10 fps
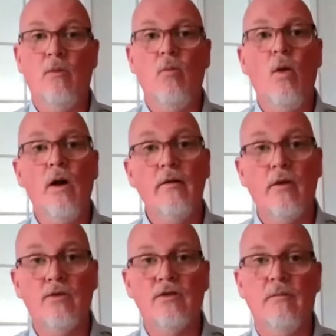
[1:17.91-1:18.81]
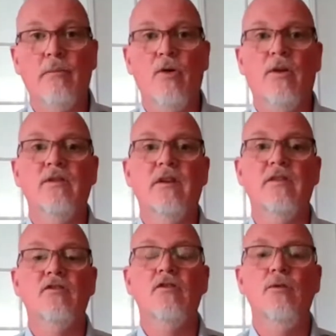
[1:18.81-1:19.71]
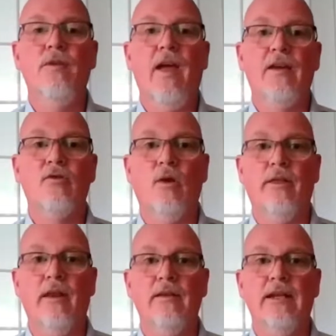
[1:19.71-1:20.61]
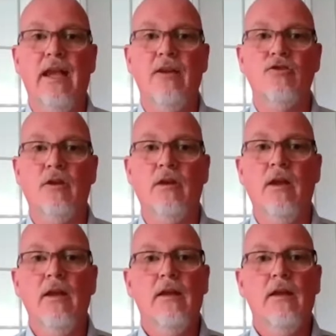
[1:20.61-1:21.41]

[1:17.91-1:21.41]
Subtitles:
And one of those components is two-factor authentication.